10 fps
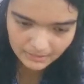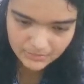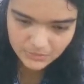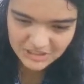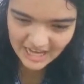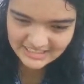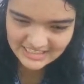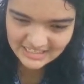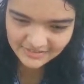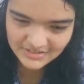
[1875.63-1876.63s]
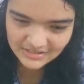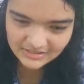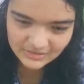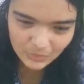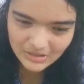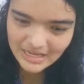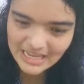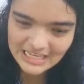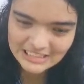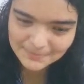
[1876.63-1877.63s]
which actually gives it the whole
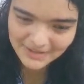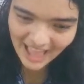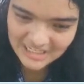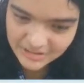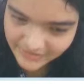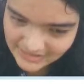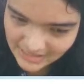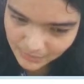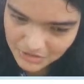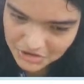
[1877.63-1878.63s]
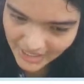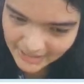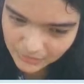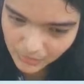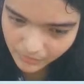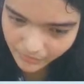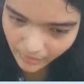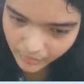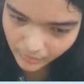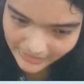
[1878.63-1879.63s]
splash effect that we're trying to go for.
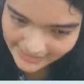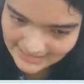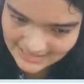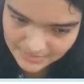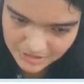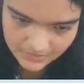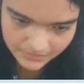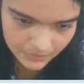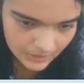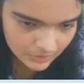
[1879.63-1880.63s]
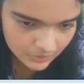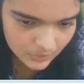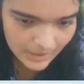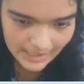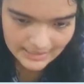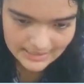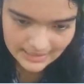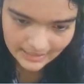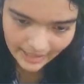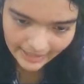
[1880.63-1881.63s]
Rotate these images if you need to,
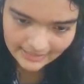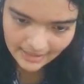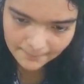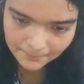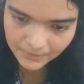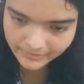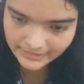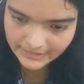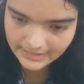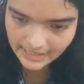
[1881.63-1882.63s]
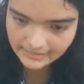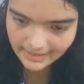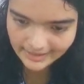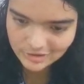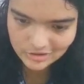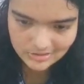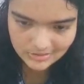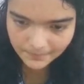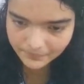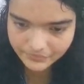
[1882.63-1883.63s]
align them perfectly, and that just
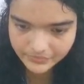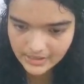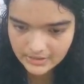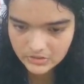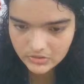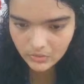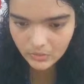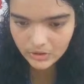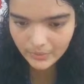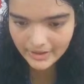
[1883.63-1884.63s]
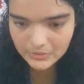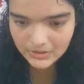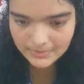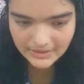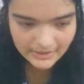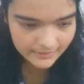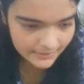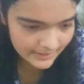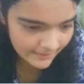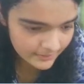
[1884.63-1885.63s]
takes your whole UI to a completely
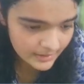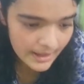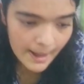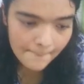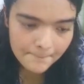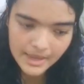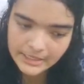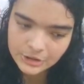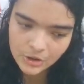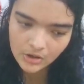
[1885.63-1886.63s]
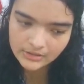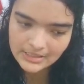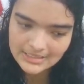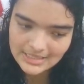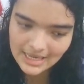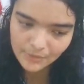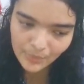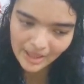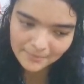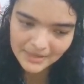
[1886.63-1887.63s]
different level. Make sure these A
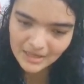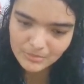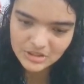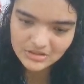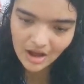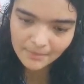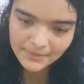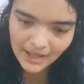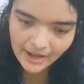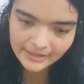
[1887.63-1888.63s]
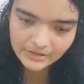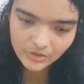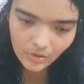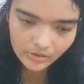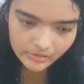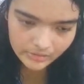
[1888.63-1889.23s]
and B images are behind your